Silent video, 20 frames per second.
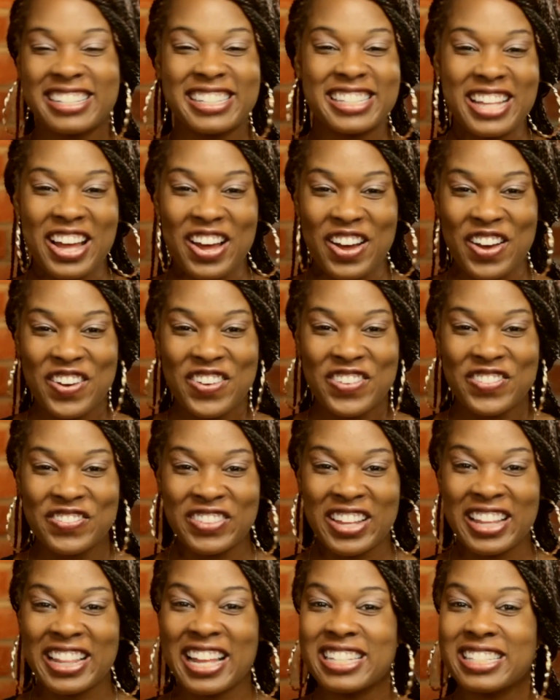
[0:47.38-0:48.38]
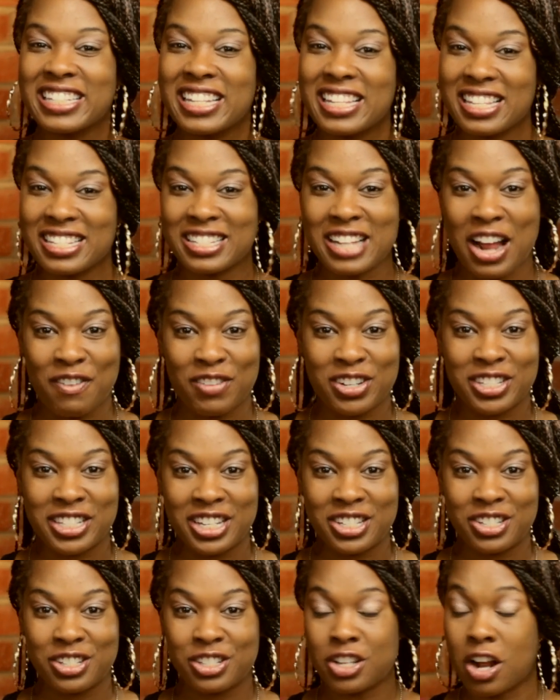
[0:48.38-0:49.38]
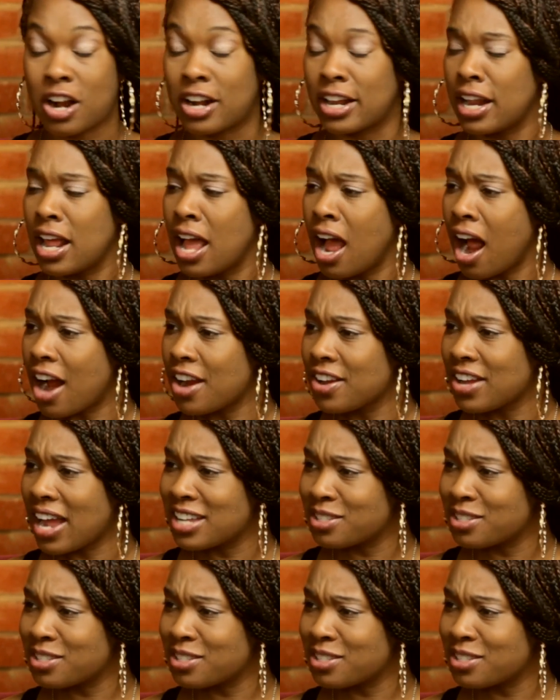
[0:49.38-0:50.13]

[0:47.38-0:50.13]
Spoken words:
So, let's get this conversation started. Are you guys